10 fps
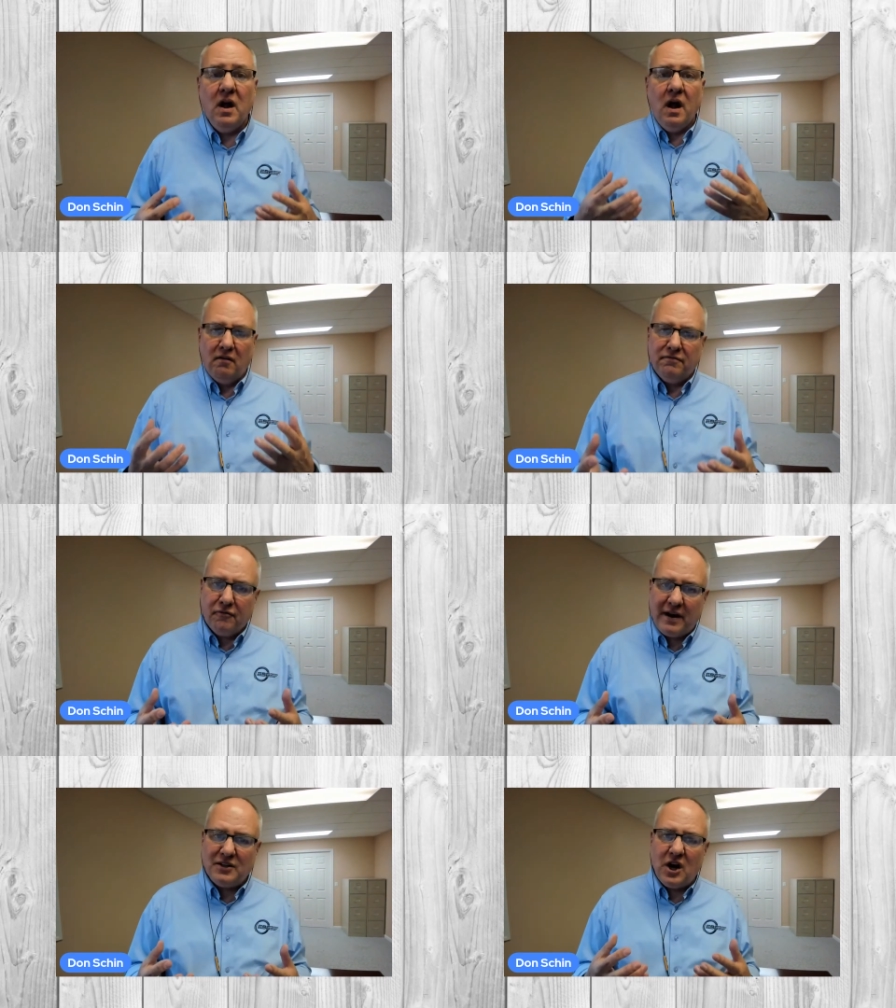of
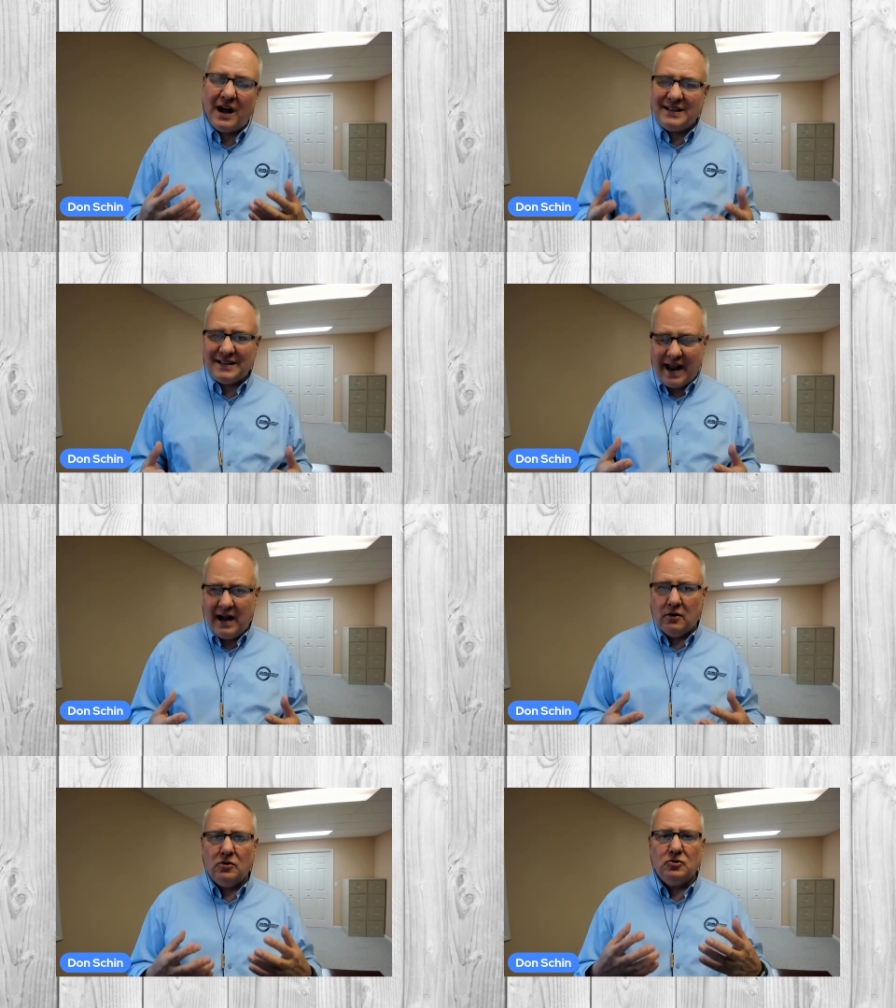franchise
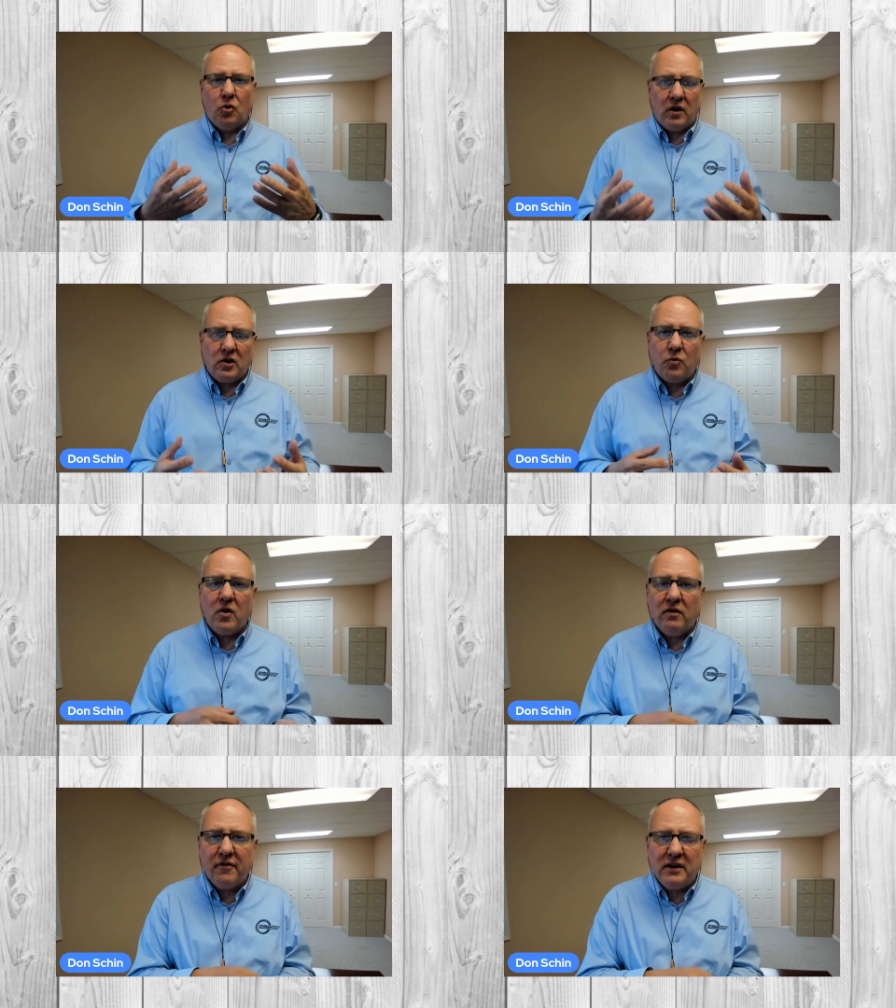sales or
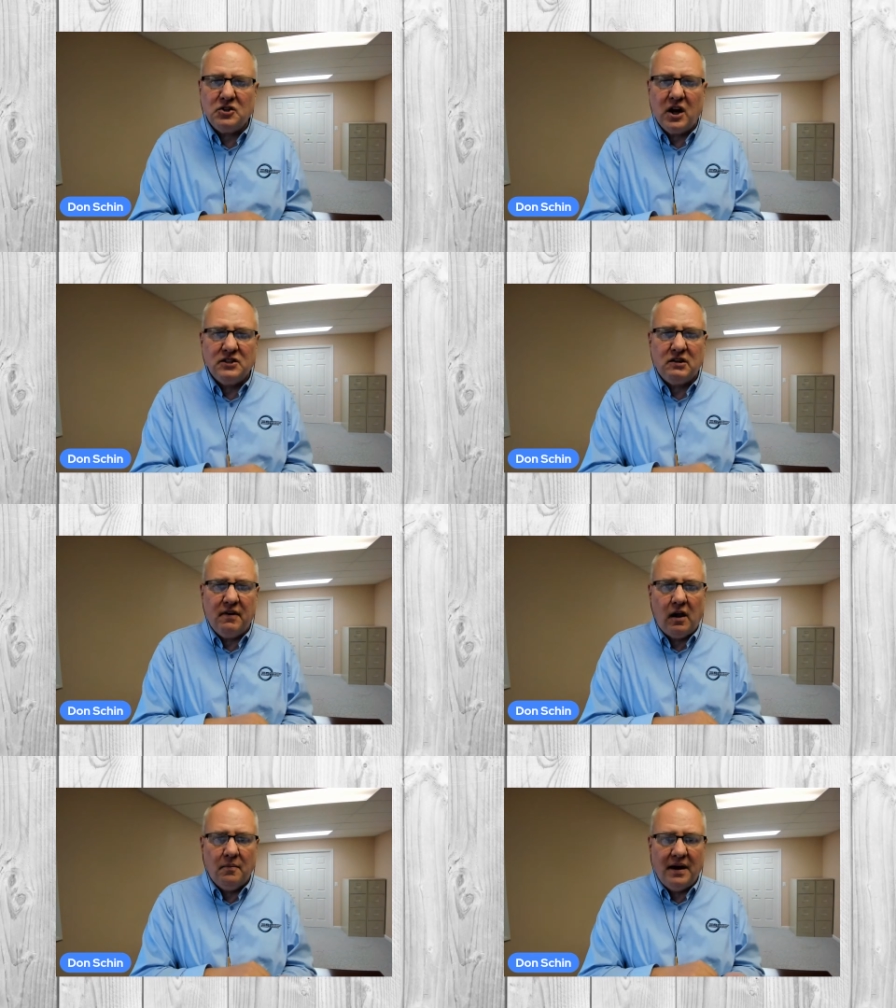career in franchise
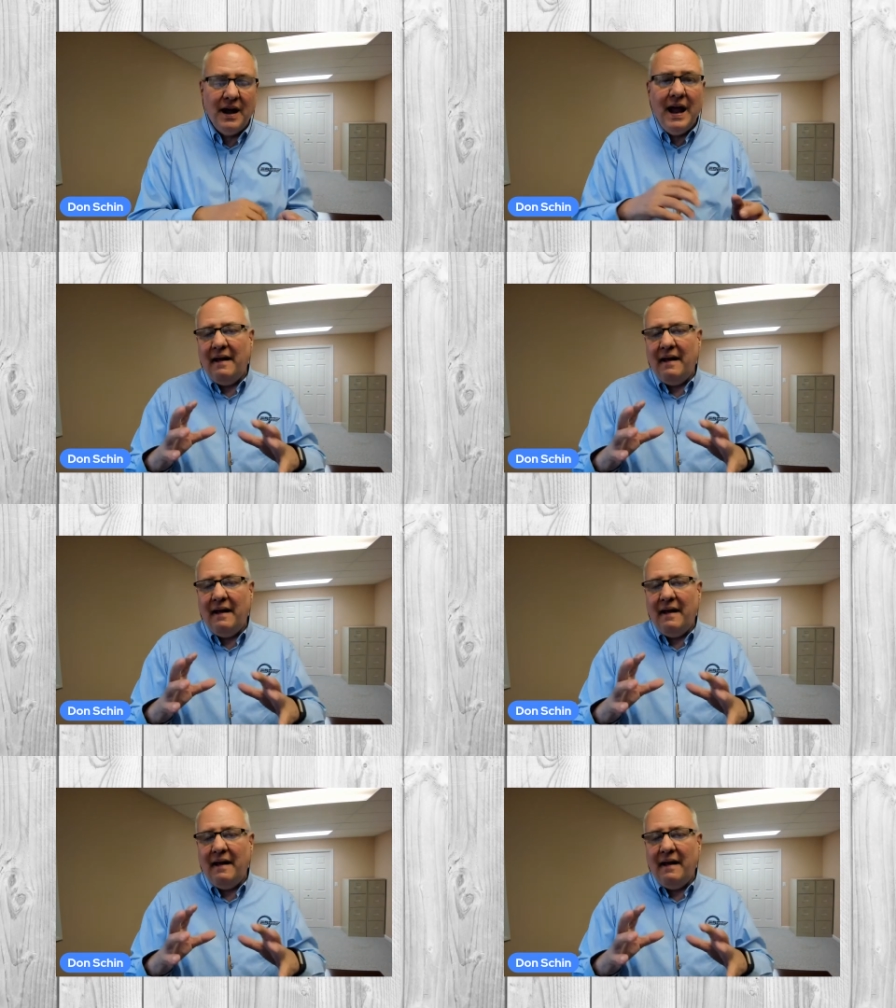development.